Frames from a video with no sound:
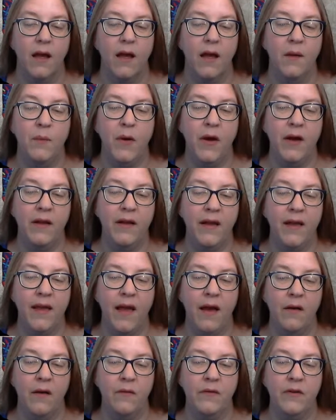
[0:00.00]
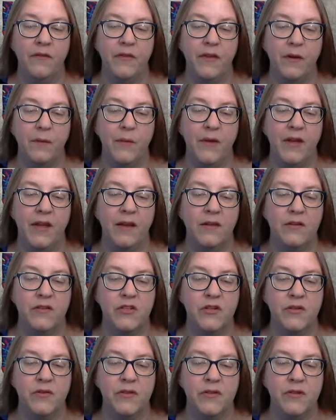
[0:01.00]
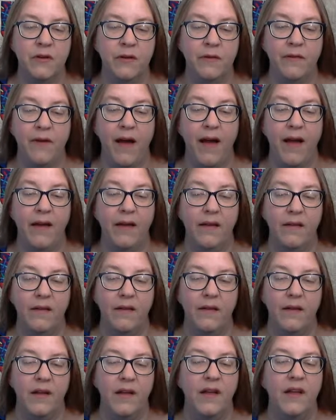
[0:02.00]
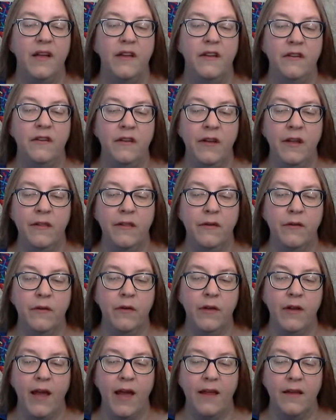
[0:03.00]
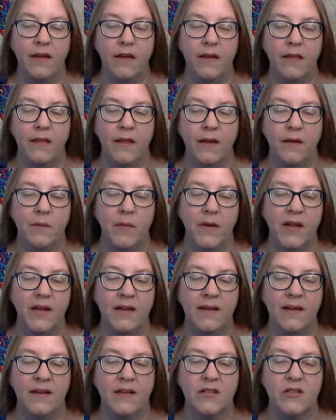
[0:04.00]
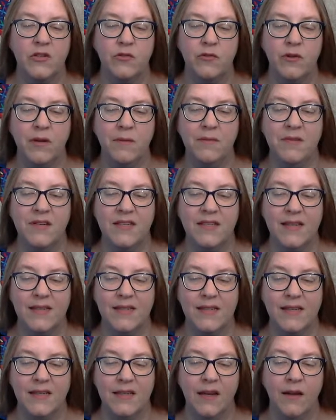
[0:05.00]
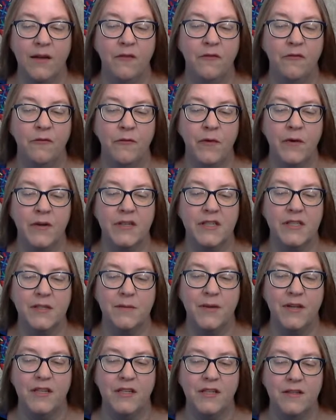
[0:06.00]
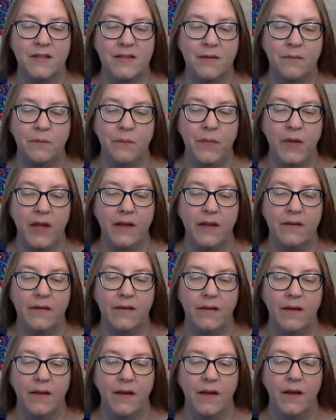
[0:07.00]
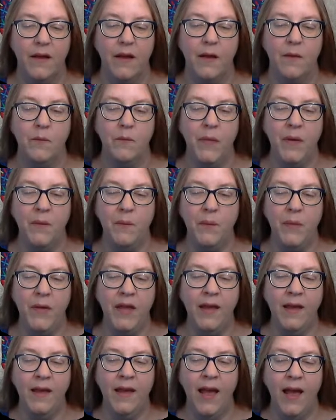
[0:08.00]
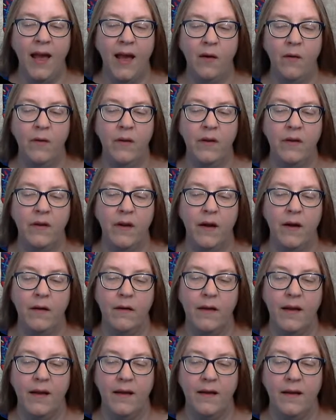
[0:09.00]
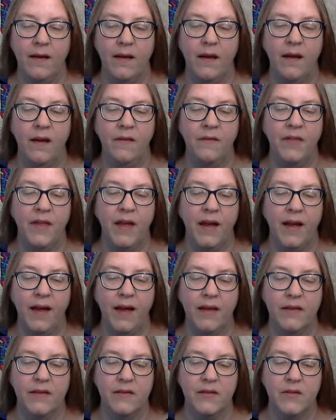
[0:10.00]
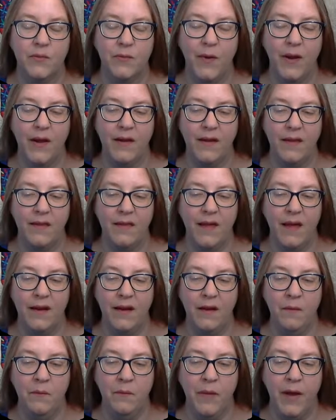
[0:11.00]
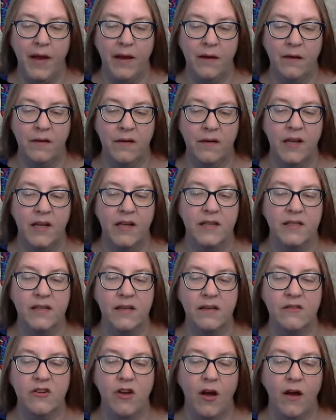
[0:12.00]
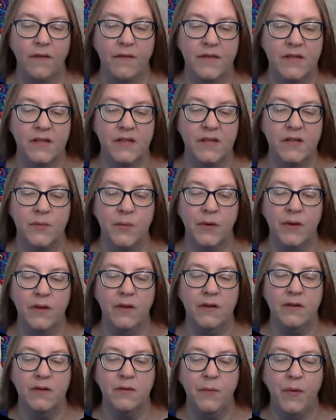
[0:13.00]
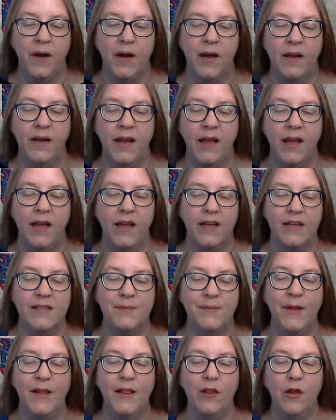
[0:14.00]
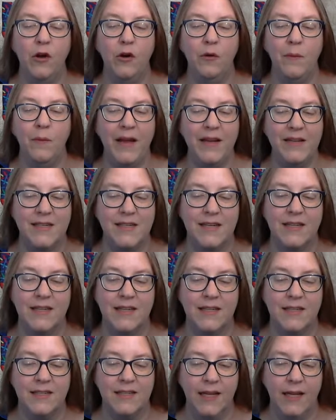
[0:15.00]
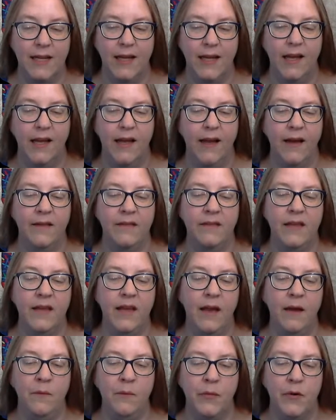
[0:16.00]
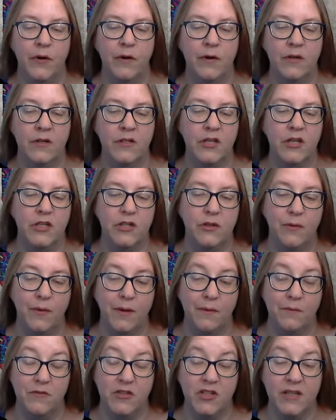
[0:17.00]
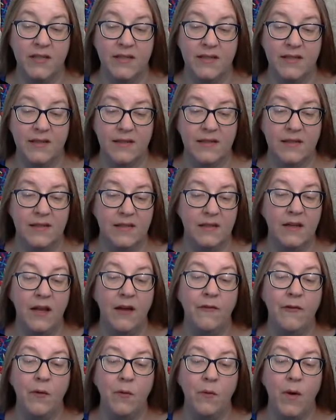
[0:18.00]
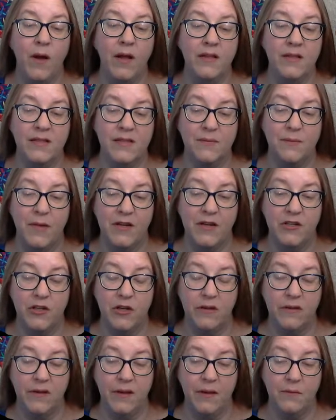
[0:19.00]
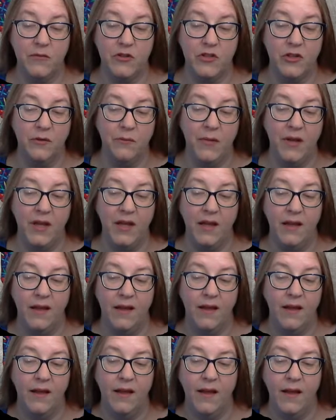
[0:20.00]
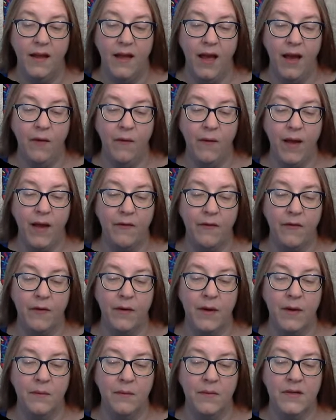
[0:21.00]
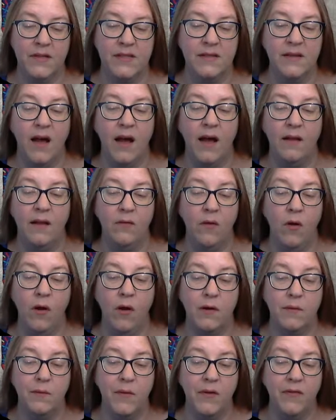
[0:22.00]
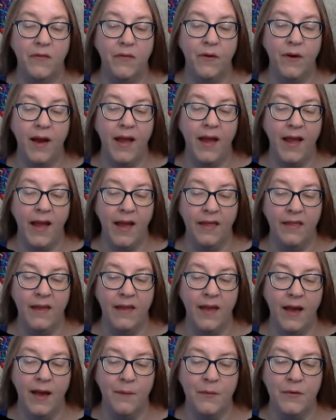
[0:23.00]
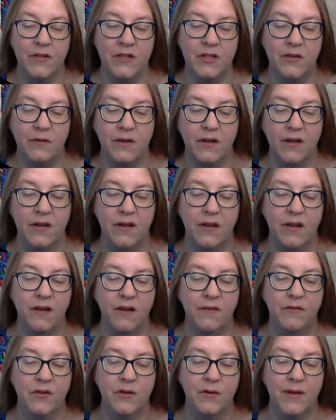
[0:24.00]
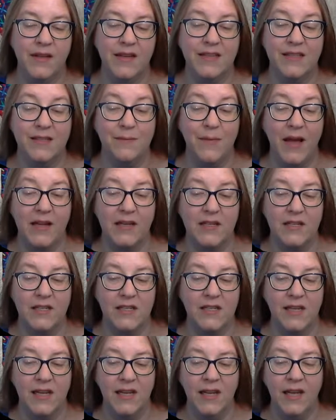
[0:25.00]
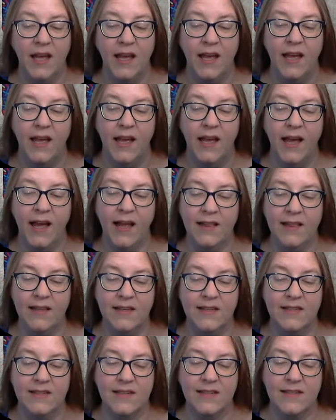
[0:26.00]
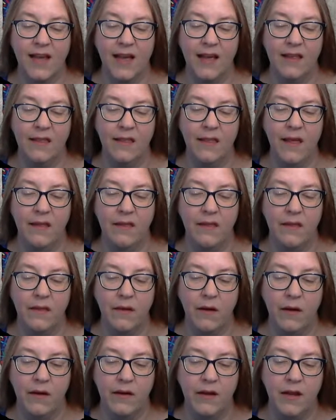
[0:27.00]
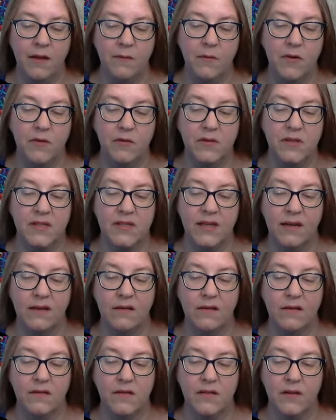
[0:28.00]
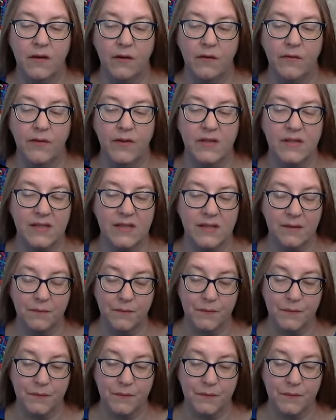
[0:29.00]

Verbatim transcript: upon account of their being too servile. Neither could anything but an extreme necessity have forced me to submit. But being how a Nardak of the highest rank in that empire, such offices were looked upon as below my dignity, and the emperor, to do him justice, never once mentioned them to me. However, it was not long before I had the opportunity of doing his majesty, at least as I then thought, a most signal service.